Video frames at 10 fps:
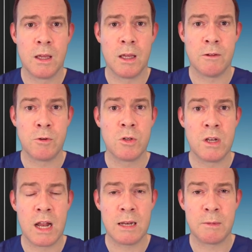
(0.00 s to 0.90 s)
If
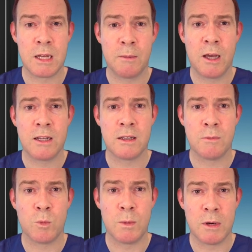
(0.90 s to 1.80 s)
using an antimetabolite,
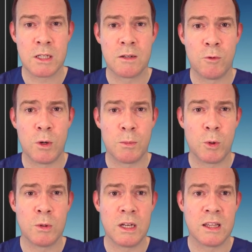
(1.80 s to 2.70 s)
we must avoid
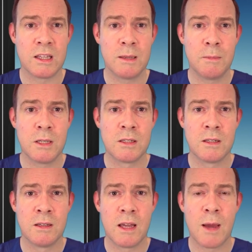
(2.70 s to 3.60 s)
pulling at the limbus,
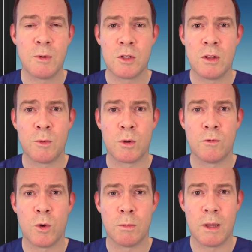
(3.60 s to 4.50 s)
and we certainly want to
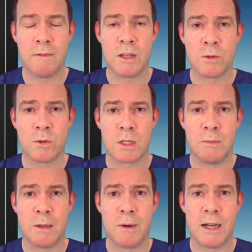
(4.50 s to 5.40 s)
avoid blood vessels to
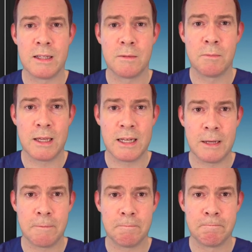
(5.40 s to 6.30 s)
minimize
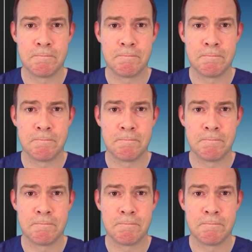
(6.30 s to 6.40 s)
bleeding.